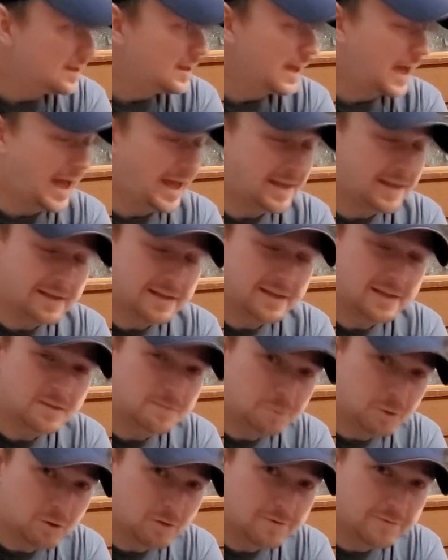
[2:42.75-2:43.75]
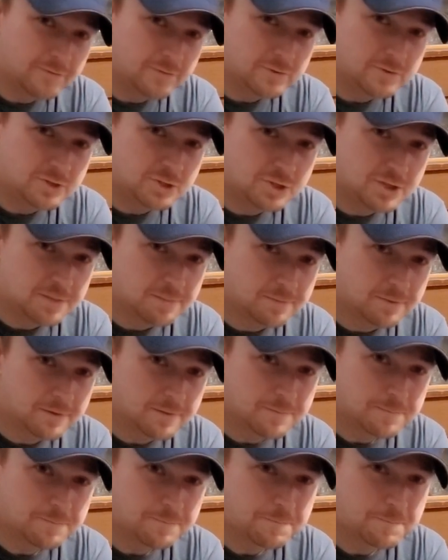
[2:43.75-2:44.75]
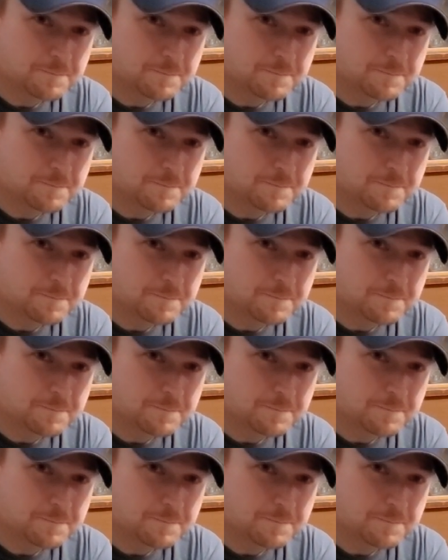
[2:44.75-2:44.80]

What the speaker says: I can get the bulk foods cheaper.